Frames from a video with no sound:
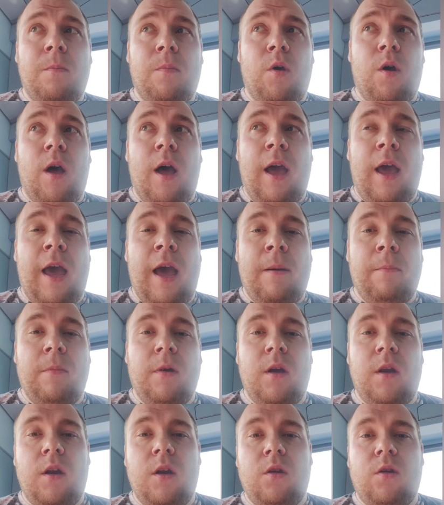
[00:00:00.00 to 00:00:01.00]
But I
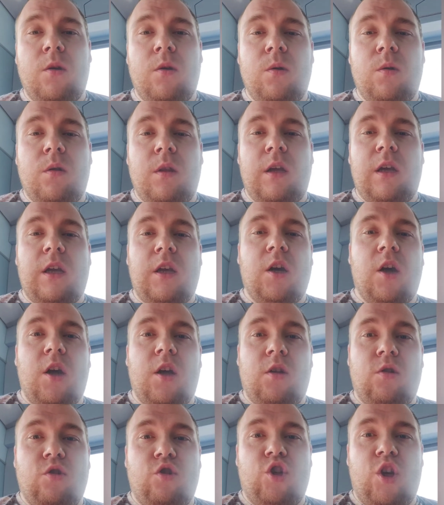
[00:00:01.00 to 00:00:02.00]
am going to do the
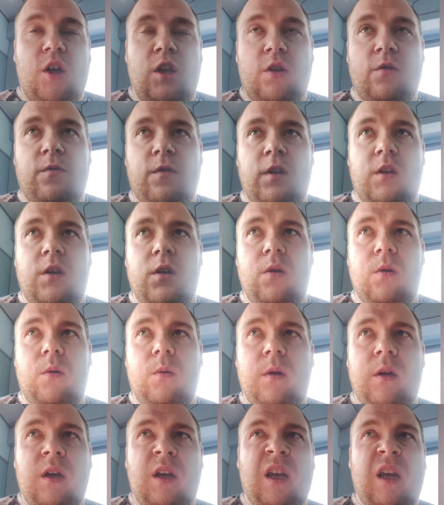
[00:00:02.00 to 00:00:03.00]
tile change
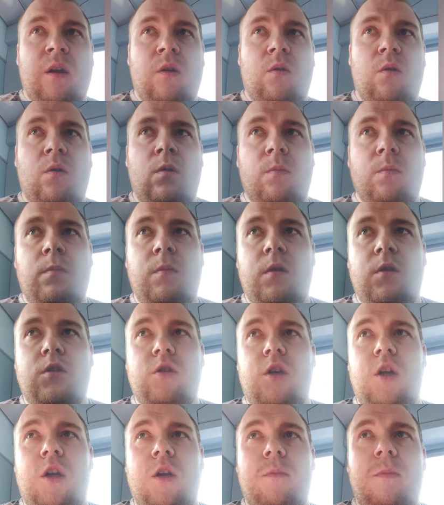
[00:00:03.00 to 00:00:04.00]
video when I get home.
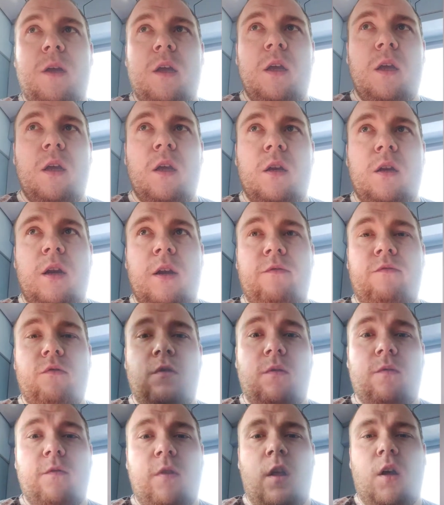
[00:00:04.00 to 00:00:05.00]
It's going to be a
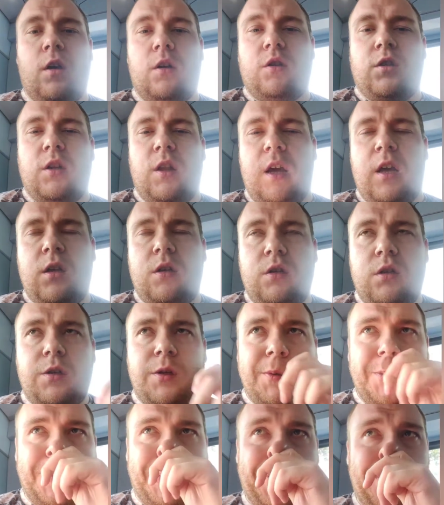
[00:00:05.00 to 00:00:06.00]
different vlog to this.